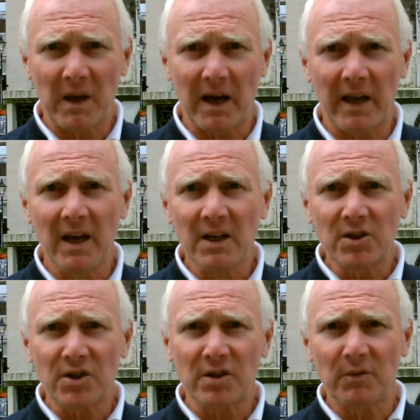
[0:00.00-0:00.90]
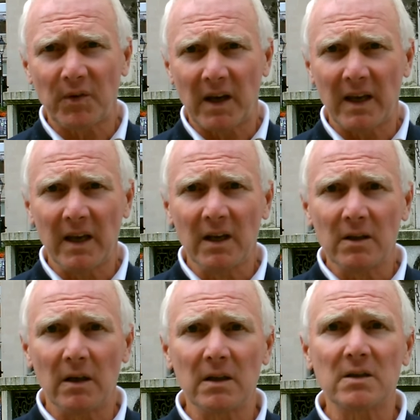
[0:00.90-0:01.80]
FBI to survey
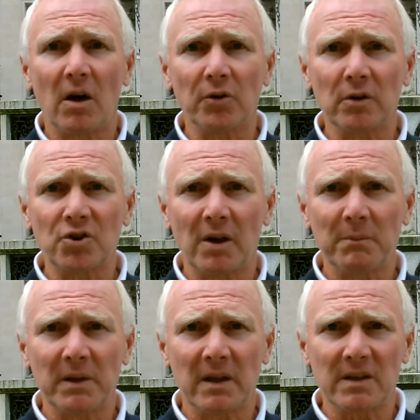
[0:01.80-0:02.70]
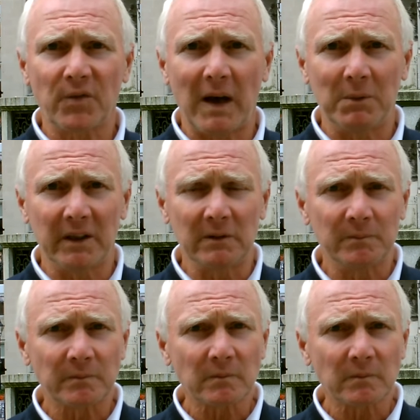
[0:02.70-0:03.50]
Donald Trump and his family.